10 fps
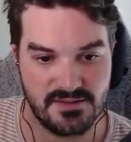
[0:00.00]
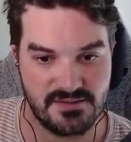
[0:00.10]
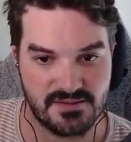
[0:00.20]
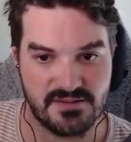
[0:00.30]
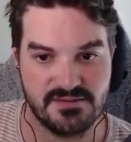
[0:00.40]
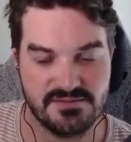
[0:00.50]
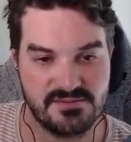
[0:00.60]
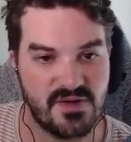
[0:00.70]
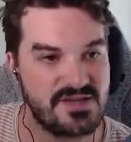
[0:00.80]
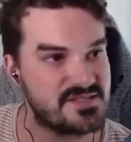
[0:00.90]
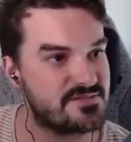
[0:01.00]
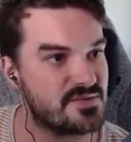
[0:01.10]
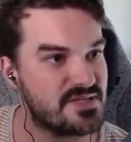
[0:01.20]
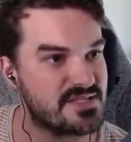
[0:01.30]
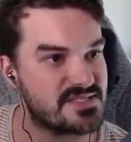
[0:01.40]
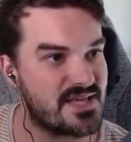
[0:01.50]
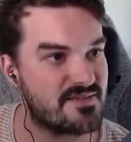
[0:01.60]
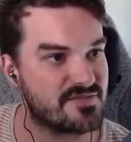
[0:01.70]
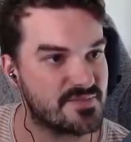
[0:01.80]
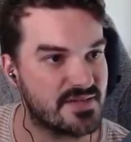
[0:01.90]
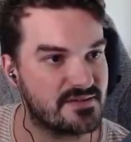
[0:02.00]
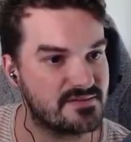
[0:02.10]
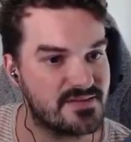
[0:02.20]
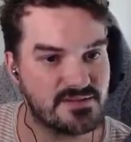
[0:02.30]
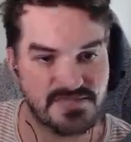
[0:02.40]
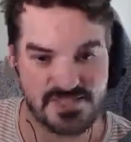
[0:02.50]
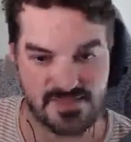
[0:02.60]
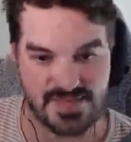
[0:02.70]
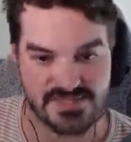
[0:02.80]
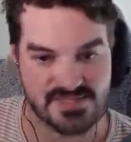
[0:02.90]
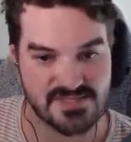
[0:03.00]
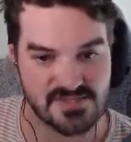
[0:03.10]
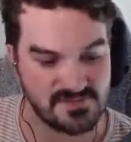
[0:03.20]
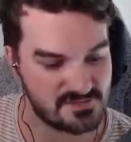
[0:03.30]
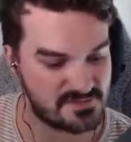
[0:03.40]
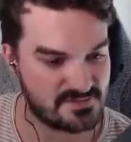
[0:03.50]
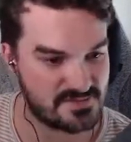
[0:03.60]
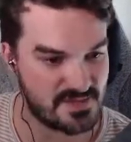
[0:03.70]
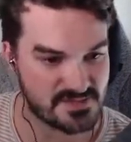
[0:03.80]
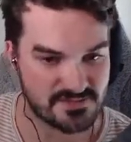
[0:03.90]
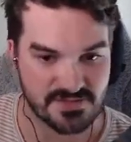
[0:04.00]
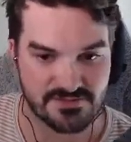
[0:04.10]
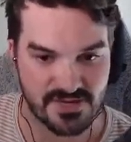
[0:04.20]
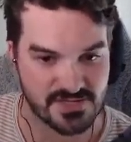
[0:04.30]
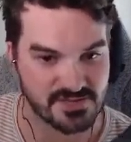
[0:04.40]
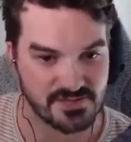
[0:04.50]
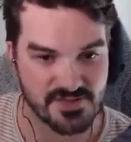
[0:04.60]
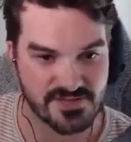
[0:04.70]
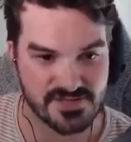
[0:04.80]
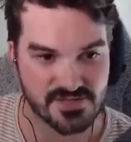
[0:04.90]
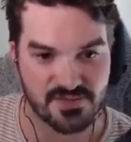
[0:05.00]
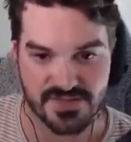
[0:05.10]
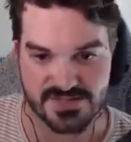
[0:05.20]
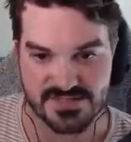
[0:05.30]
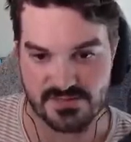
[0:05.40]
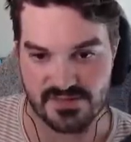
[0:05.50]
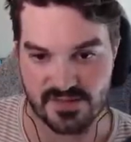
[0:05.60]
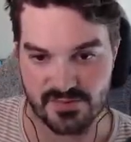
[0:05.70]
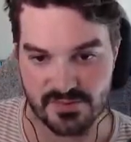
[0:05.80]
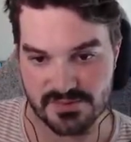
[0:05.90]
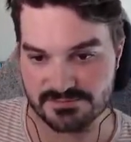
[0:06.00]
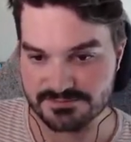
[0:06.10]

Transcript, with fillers: Ah, why does everyone get sad from that? That wasn't a bad decision. That was a very rational, logical way to deal with that problem.